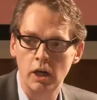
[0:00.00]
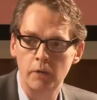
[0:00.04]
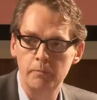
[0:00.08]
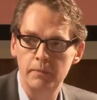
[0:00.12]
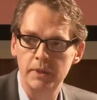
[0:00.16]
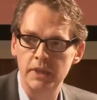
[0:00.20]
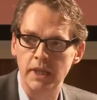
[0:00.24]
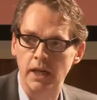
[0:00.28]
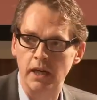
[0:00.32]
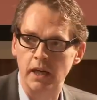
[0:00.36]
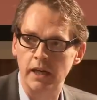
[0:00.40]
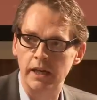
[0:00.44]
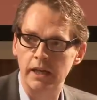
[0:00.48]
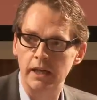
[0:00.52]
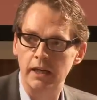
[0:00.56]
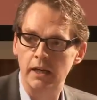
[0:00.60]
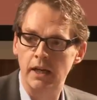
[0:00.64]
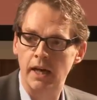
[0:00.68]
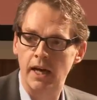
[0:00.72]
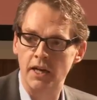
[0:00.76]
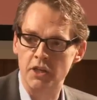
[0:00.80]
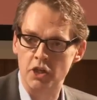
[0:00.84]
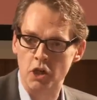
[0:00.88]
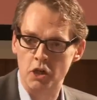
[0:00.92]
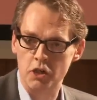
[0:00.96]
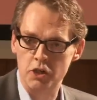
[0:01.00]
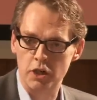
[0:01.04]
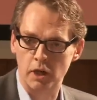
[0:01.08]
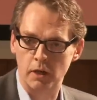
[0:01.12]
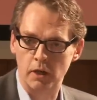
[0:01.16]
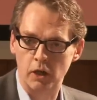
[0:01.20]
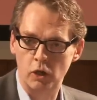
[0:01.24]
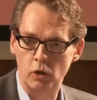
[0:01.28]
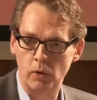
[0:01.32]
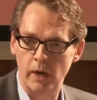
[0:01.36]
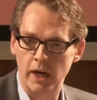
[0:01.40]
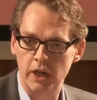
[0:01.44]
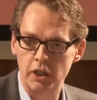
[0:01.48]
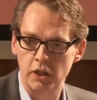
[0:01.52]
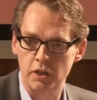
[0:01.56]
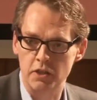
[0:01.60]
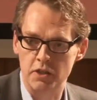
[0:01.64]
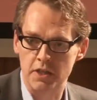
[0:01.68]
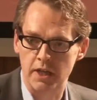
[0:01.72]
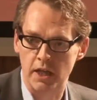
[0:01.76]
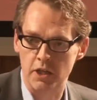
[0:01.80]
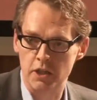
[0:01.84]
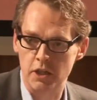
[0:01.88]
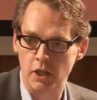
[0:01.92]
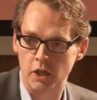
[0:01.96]
particularly as our question
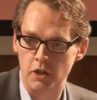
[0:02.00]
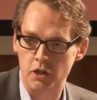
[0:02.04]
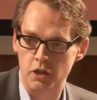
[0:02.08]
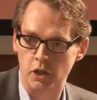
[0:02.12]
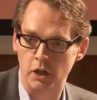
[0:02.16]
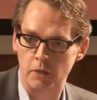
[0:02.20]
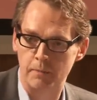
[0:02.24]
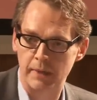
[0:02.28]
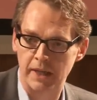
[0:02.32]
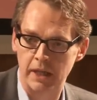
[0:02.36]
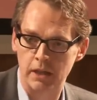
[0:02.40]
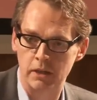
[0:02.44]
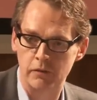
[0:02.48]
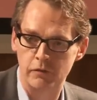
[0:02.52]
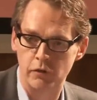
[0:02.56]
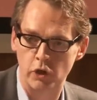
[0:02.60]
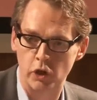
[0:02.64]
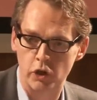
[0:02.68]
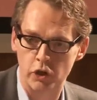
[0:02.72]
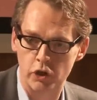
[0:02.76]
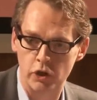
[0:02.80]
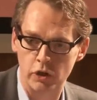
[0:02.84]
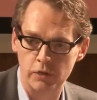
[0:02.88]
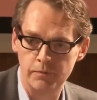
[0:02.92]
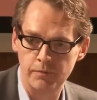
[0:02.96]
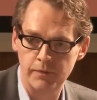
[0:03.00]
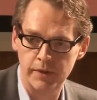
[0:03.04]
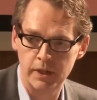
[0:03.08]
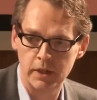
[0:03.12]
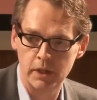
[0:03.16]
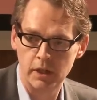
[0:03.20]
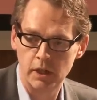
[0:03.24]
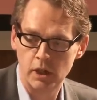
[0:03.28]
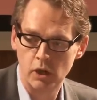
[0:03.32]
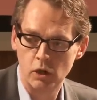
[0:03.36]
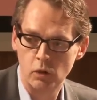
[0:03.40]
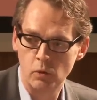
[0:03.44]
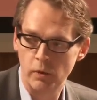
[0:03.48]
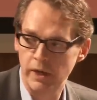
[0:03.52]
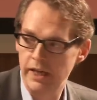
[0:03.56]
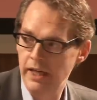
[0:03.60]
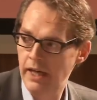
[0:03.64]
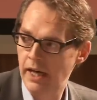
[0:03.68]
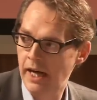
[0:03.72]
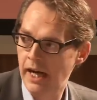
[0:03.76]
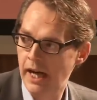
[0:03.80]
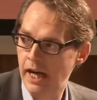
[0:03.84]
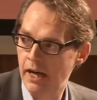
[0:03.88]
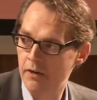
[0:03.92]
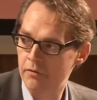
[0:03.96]
says, how it's going to be in the future. We
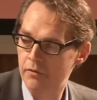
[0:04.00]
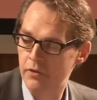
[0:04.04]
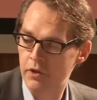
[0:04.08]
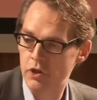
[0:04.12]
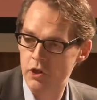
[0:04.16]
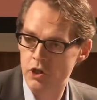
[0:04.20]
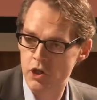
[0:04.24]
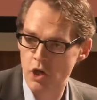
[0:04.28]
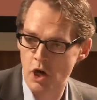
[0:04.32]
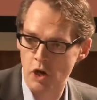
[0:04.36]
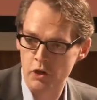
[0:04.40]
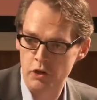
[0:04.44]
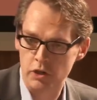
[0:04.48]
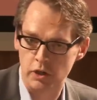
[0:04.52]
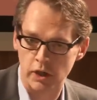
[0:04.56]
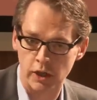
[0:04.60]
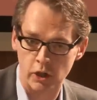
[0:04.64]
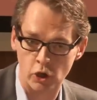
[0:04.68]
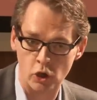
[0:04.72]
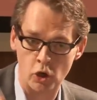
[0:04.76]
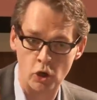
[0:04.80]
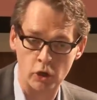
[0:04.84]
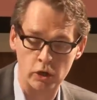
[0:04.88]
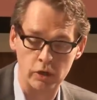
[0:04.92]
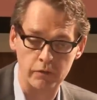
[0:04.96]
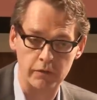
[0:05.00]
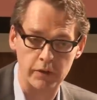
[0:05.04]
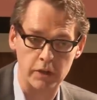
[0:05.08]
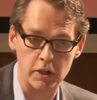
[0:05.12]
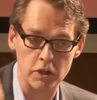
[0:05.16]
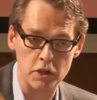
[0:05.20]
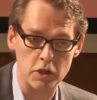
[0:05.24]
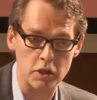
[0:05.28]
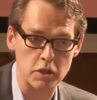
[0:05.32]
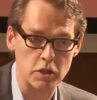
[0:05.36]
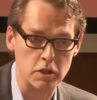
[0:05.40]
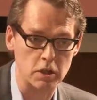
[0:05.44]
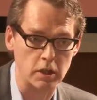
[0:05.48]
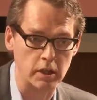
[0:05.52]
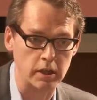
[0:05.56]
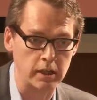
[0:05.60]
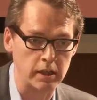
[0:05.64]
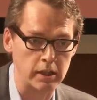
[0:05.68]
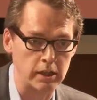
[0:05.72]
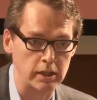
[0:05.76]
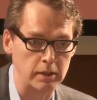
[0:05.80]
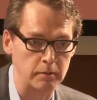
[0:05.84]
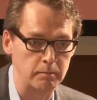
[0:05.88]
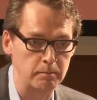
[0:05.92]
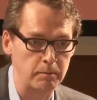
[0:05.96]
have in order of
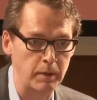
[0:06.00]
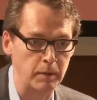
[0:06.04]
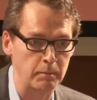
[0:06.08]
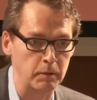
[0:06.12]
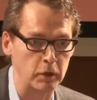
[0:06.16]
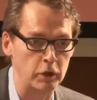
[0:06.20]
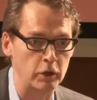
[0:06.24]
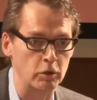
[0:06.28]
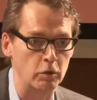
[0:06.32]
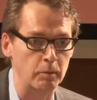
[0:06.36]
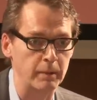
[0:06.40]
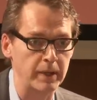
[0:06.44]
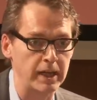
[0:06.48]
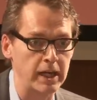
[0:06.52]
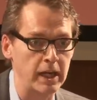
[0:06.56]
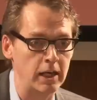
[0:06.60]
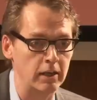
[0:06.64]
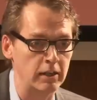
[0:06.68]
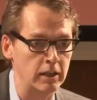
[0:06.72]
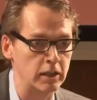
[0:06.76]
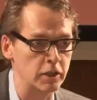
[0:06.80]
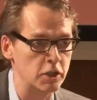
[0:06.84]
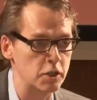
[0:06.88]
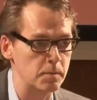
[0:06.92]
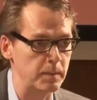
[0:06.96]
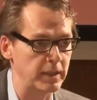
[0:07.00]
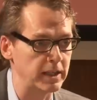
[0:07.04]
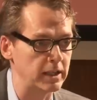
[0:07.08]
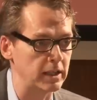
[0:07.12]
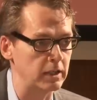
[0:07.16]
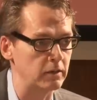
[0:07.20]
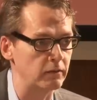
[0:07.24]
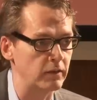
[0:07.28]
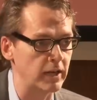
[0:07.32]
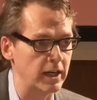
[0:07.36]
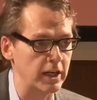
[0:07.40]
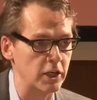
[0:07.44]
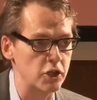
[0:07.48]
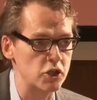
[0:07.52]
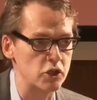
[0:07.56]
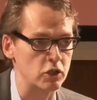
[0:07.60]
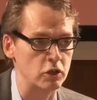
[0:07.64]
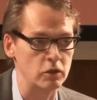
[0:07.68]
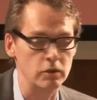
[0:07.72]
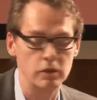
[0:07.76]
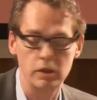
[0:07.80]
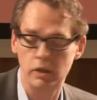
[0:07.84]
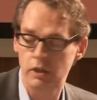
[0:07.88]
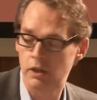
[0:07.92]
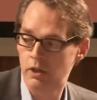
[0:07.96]
the people you'll be hearing speaking very
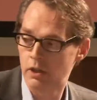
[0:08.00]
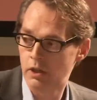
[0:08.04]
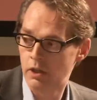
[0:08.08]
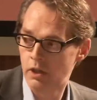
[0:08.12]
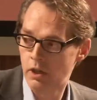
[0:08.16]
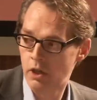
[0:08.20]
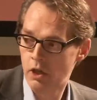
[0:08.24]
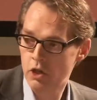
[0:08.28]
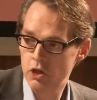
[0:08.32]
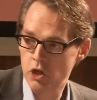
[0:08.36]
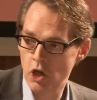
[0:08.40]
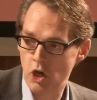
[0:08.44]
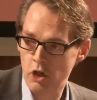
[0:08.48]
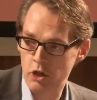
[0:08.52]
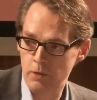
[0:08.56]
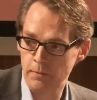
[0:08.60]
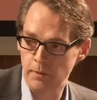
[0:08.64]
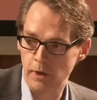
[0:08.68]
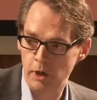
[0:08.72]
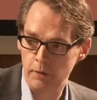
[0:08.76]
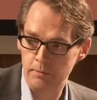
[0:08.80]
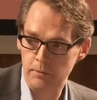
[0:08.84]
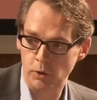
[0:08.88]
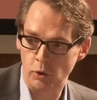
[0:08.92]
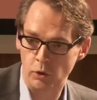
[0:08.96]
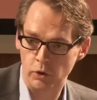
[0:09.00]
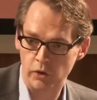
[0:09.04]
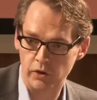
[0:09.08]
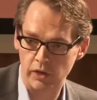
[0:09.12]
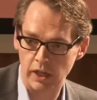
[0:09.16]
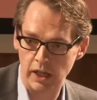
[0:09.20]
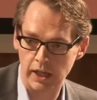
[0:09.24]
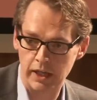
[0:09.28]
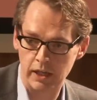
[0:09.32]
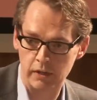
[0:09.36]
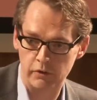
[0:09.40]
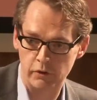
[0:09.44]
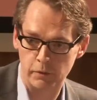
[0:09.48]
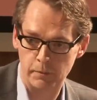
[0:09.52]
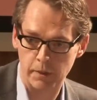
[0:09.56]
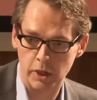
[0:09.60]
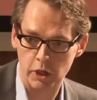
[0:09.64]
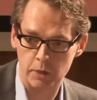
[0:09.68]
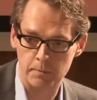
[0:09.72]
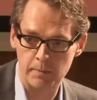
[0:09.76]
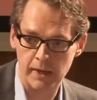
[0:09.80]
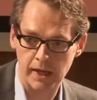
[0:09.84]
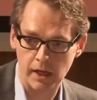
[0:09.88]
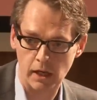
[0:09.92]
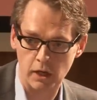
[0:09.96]
soon, Dr. Mark Porter, the leader of the
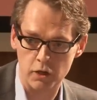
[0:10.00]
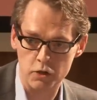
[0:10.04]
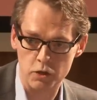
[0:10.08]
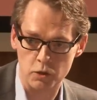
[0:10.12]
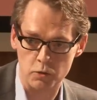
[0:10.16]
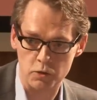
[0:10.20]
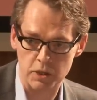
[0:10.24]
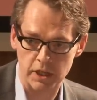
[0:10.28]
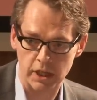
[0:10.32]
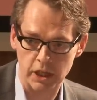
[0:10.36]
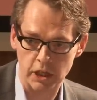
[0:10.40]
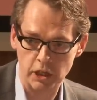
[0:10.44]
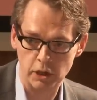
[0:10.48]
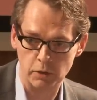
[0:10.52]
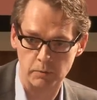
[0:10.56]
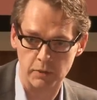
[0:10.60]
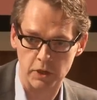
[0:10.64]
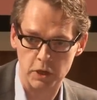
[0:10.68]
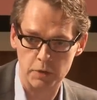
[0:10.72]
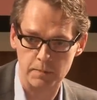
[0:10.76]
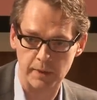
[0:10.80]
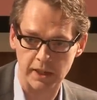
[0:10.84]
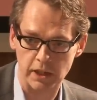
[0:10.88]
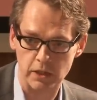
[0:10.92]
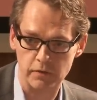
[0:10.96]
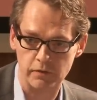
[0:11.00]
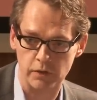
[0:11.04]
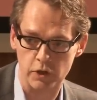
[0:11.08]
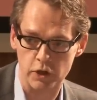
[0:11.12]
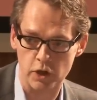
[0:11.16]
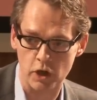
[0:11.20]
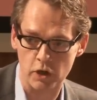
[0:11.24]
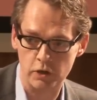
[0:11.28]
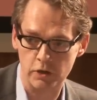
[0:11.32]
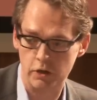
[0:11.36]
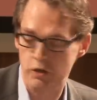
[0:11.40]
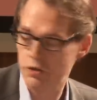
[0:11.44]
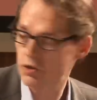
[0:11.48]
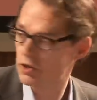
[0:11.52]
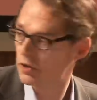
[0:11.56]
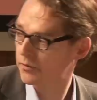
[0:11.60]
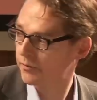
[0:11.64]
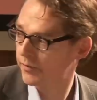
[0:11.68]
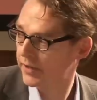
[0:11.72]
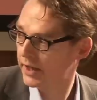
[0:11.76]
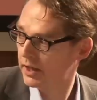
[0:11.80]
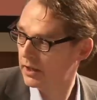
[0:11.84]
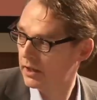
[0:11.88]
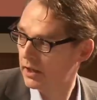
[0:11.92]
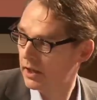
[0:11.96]
British Medical Association, which speaks for doctors.
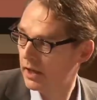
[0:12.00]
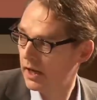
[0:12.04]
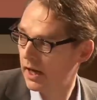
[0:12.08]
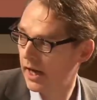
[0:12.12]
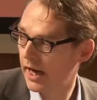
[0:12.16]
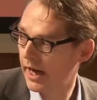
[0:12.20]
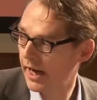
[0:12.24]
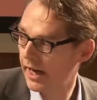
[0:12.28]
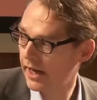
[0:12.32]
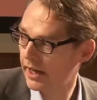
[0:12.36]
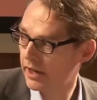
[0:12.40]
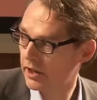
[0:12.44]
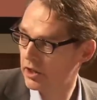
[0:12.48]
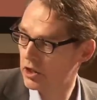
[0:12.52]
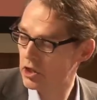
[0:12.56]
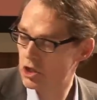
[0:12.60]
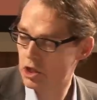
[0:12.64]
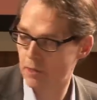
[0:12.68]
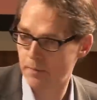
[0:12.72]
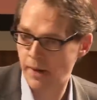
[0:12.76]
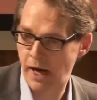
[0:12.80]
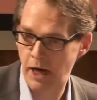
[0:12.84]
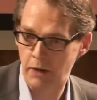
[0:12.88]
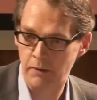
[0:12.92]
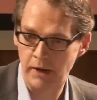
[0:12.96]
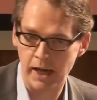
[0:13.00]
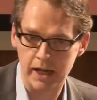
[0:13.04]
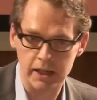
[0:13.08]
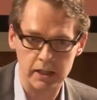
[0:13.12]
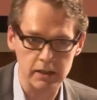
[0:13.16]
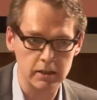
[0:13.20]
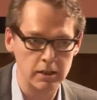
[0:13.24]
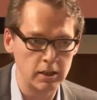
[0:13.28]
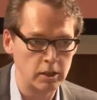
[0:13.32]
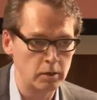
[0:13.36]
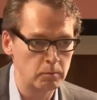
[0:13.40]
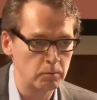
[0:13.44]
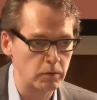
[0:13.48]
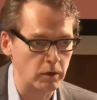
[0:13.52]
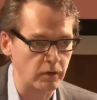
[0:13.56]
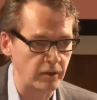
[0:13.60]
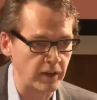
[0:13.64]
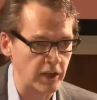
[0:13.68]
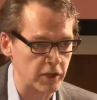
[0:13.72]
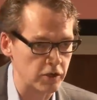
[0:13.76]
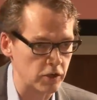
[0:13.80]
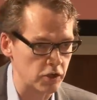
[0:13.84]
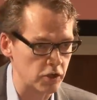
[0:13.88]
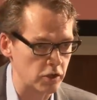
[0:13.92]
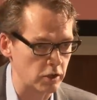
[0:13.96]
To my right,
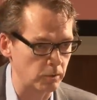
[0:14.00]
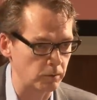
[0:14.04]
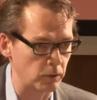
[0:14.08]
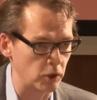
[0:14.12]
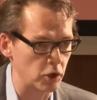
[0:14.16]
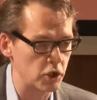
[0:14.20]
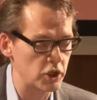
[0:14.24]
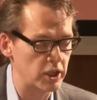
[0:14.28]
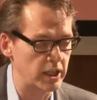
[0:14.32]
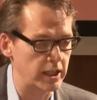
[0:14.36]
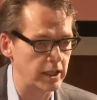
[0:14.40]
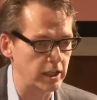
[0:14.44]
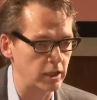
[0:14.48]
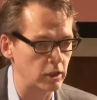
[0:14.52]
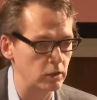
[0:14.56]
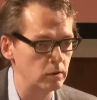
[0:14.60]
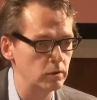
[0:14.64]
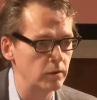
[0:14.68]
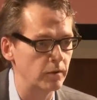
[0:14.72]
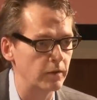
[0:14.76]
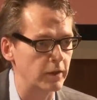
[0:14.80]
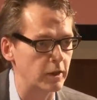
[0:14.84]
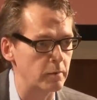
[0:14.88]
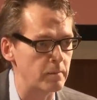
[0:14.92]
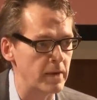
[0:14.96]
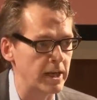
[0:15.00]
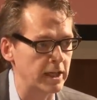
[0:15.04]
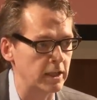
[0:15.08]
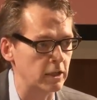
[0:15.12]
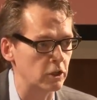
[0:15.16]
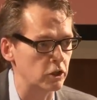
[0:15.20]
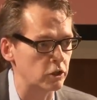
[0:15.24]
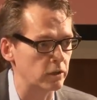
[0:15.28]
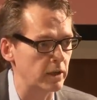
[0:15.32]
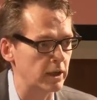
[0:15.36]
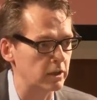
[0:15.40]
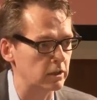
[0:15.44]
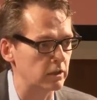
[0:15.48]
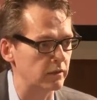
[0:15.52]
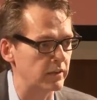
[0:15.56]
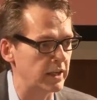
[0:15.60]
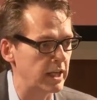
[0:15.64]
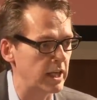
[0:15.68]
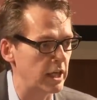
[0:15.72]
Professor Sir Bruce Keogh, the medical director of the